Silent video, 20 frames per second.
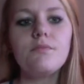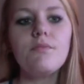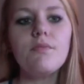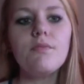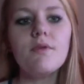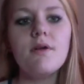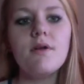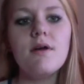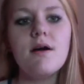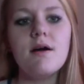
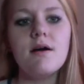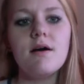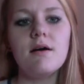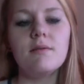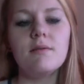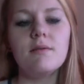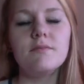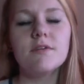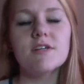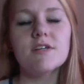
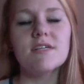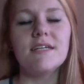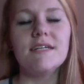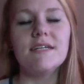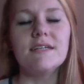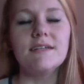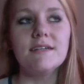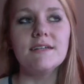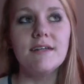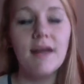There's a
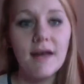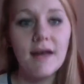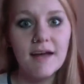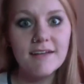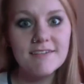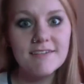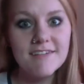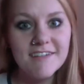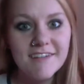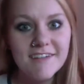
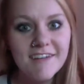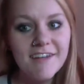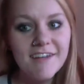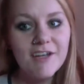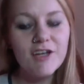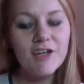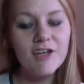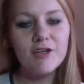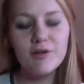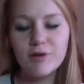lot
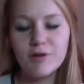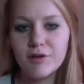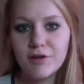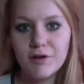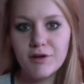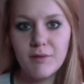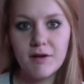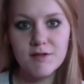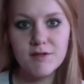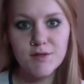you can learn
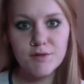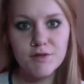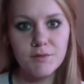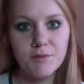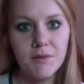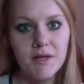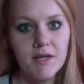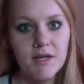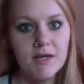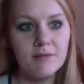about social
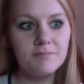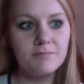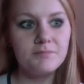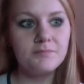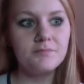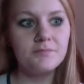media,